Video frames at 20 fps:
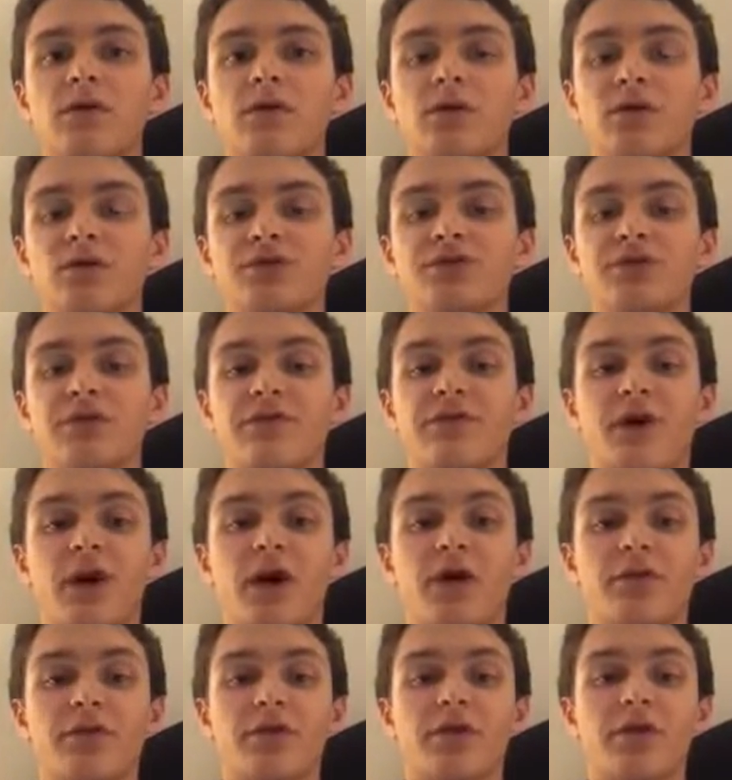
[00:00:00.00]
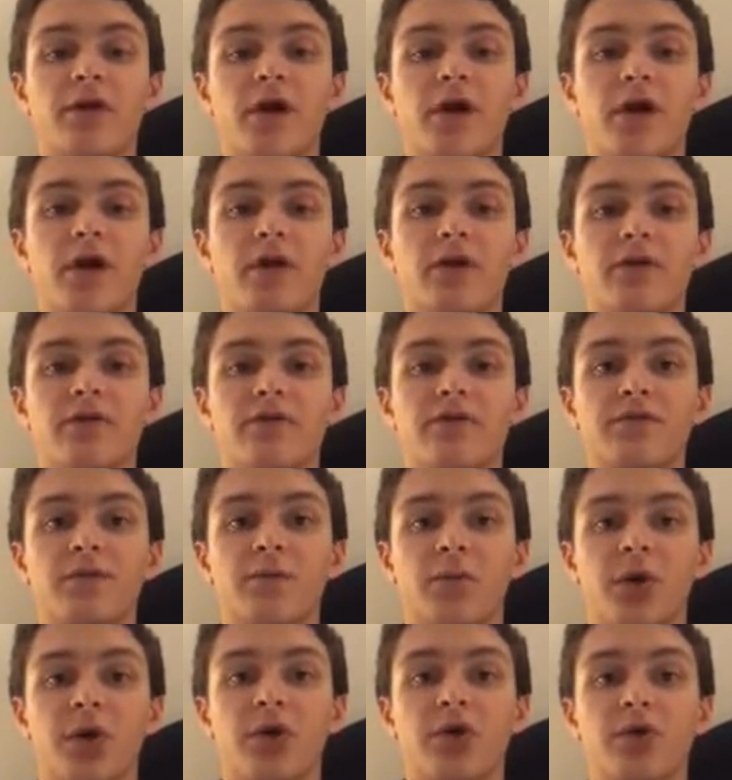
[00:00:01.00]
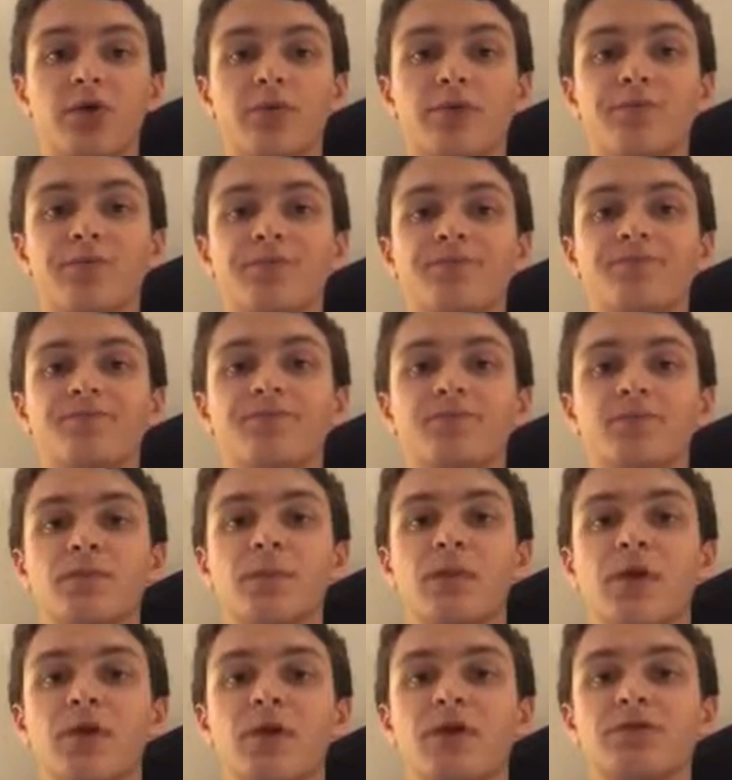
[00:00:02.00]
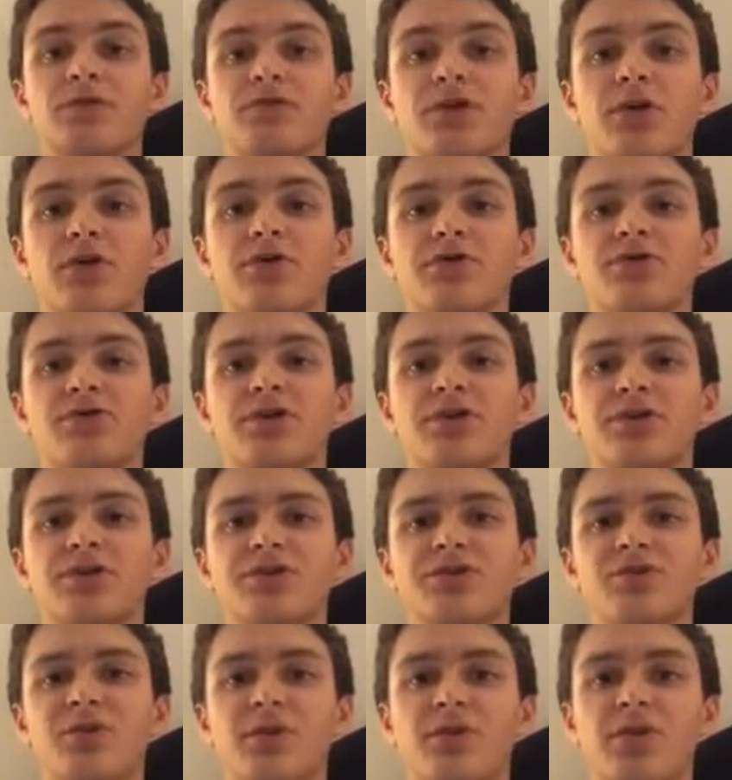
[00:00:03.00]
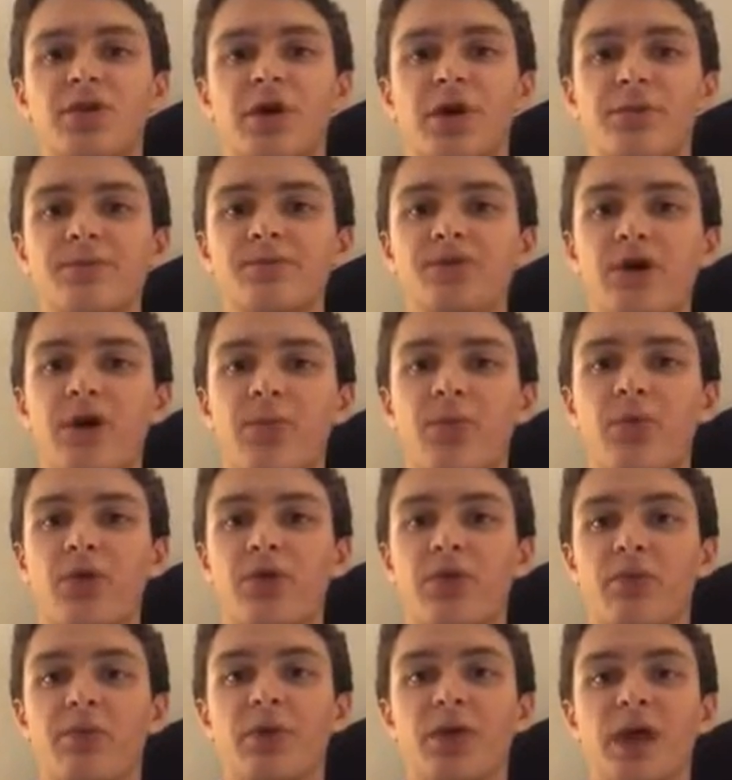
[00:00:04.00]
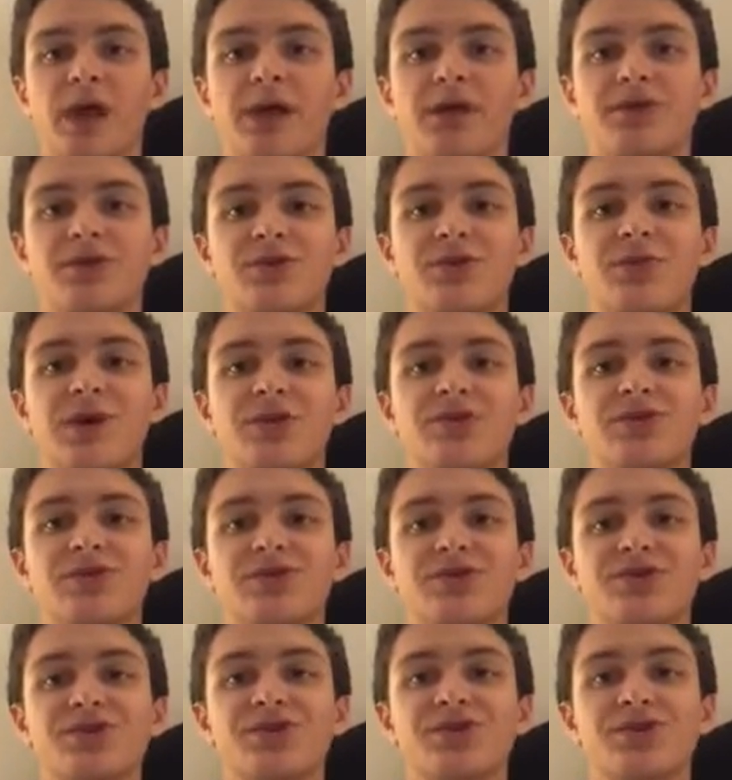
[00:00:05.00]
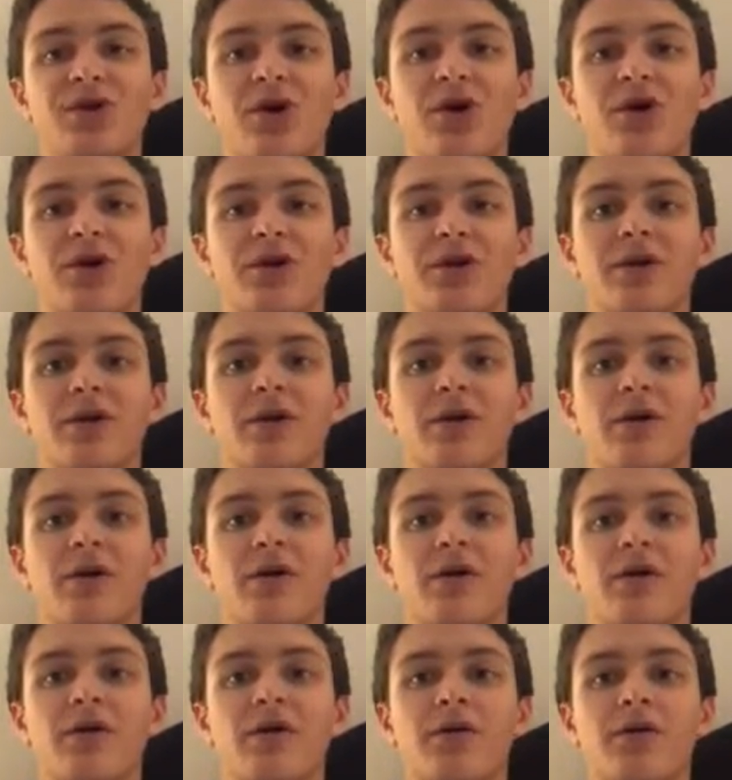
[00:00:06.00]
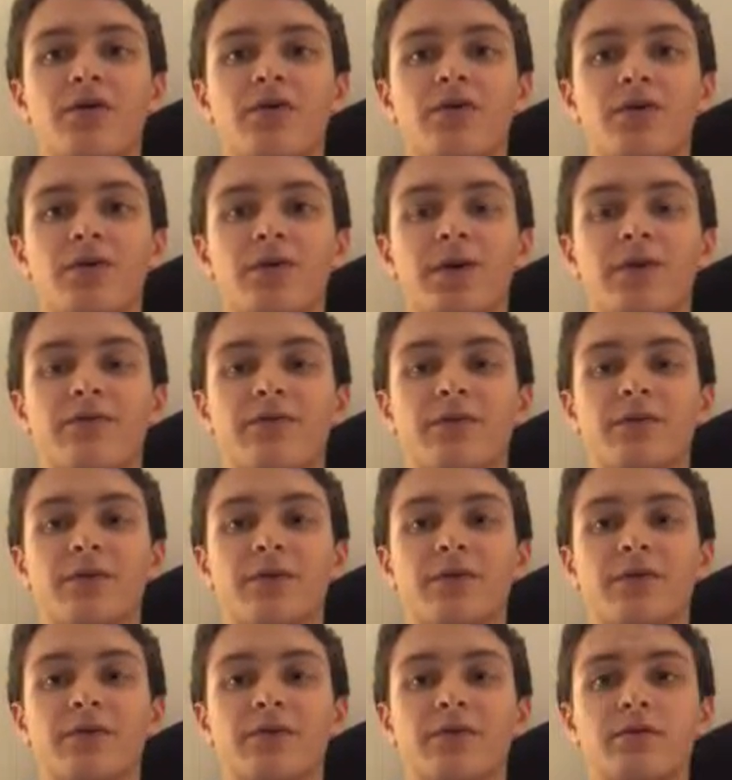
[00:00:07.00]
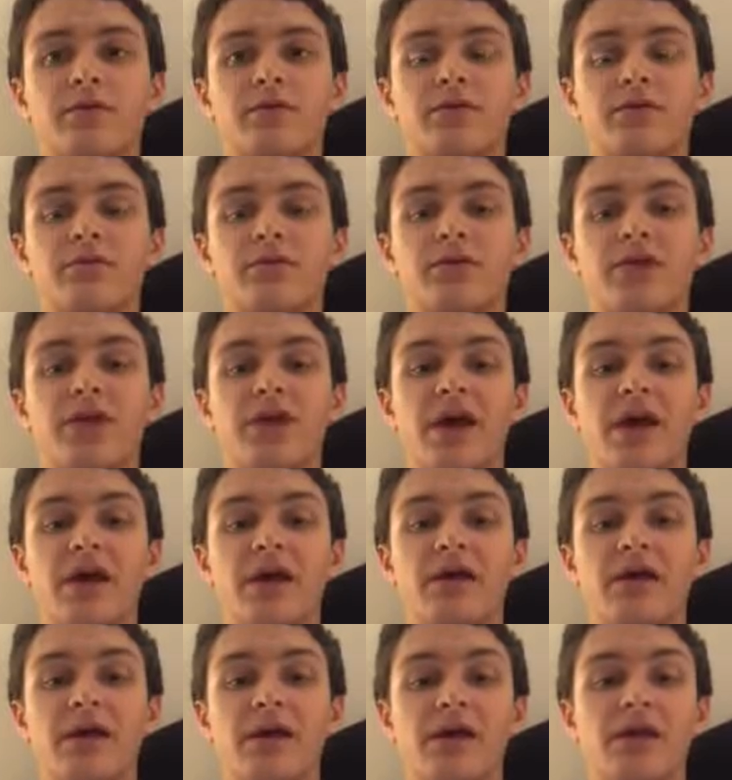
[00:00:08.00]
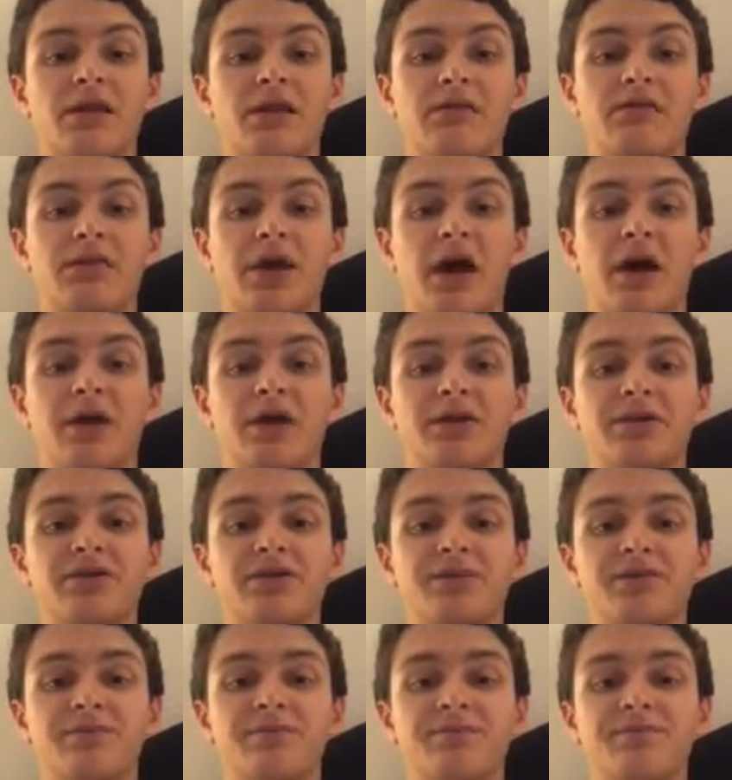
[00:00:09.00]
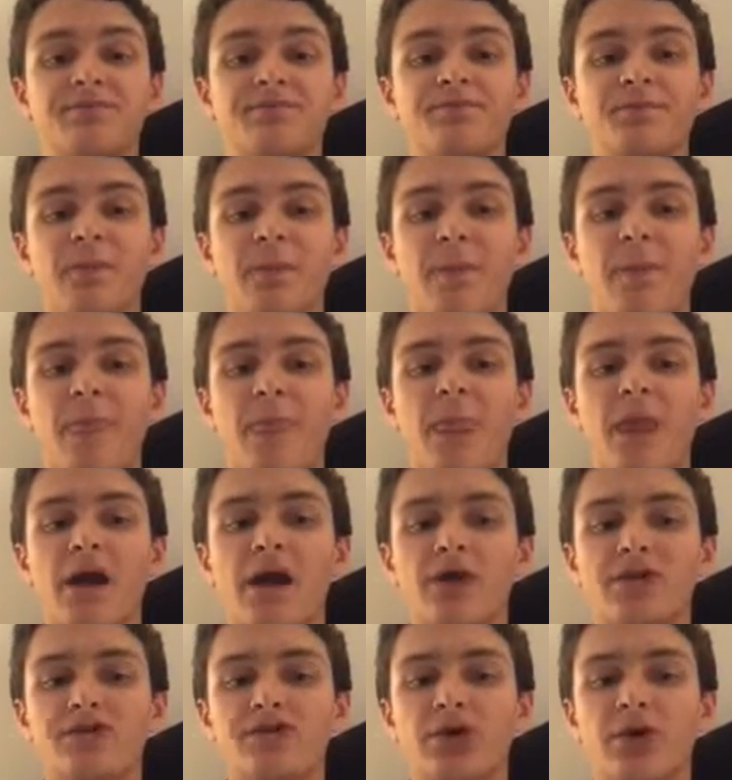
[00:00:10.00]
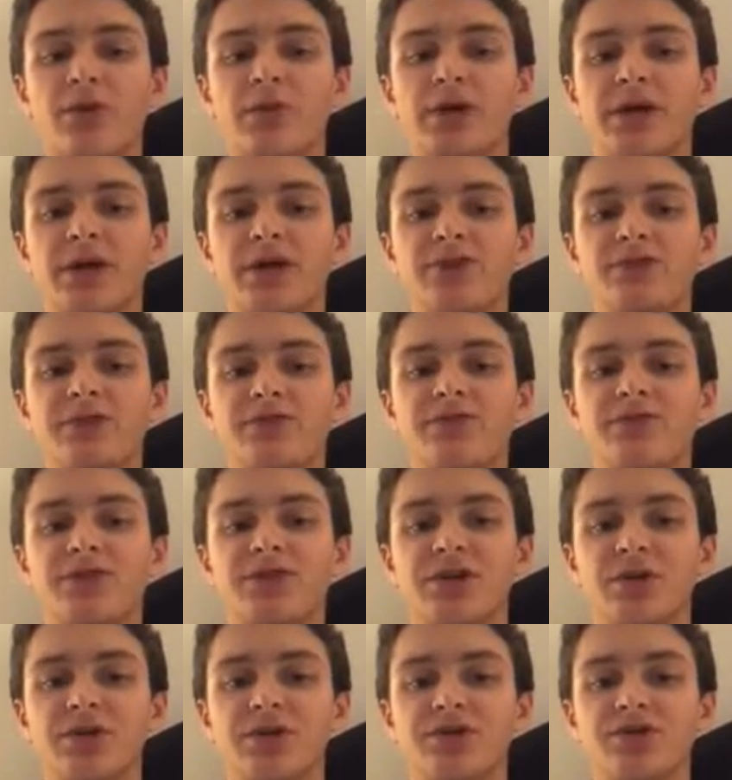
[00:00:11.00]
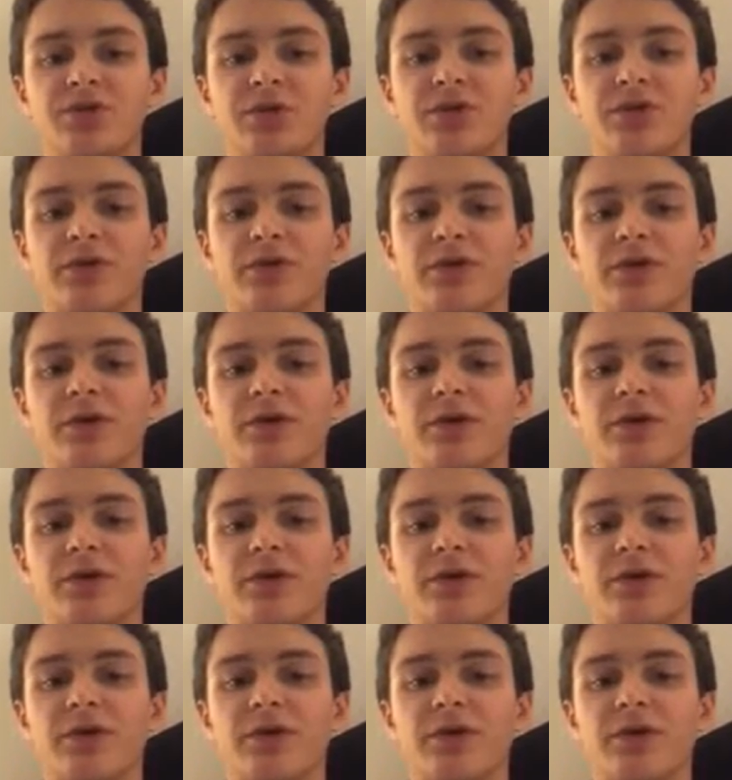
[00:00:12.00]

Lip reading: who is the father of Pearl. So Chillingsworth comes up with a plan to basically stalk the reverend day and night. And so because of Chillingsworth's